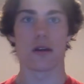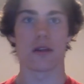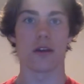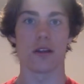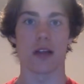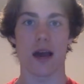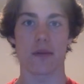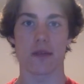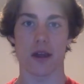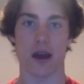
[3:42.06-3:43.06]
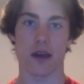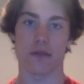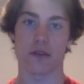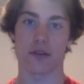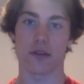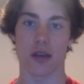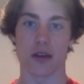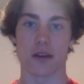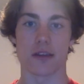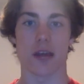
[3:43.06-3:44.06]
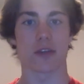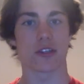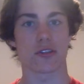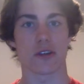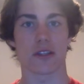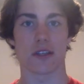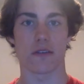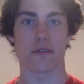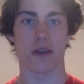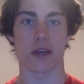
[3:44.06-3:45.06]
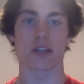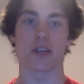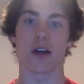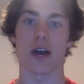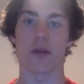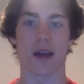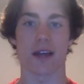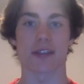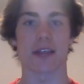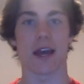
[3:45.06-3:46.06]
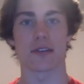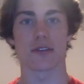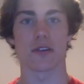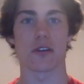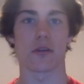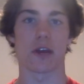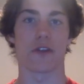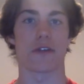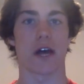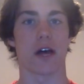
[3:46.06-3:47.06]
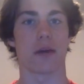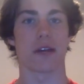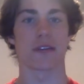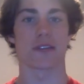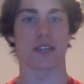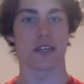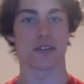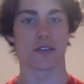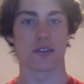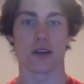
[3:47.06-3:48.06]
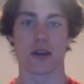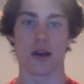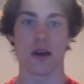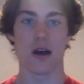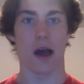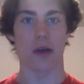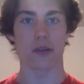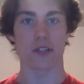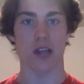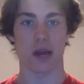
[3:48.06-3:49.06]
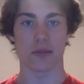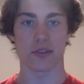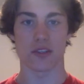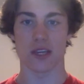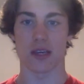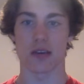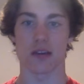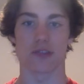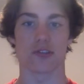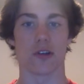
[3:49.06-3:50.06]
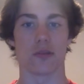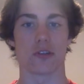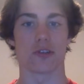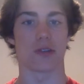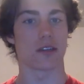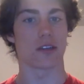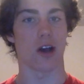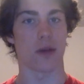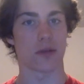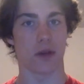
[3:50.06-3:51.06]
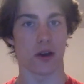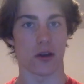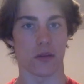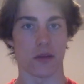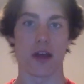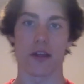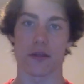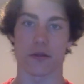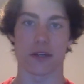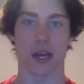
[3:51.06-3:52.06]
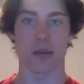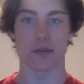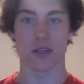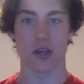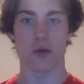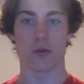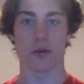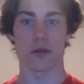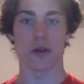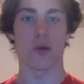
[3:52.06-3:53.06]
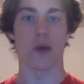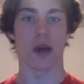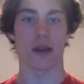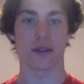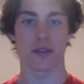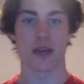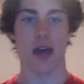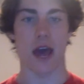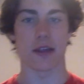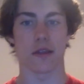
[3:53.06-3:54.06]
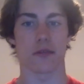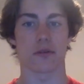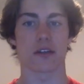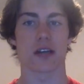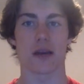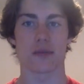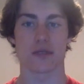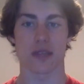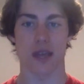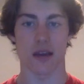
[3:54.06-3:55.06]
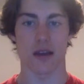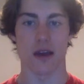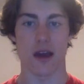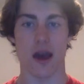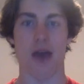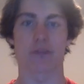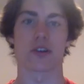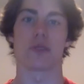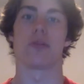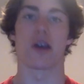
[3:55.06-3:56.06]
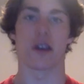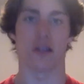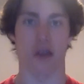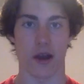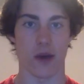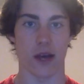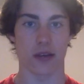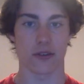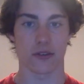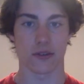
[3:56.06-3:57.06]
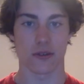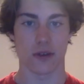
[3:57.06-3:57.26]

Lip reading: The lab that I have created demonstrates the effect glide wax has on a pair of alpine skis. I was timed skiing a slope straight top to bottom 3 times with no wax, and then 3 times again after applying glide wax.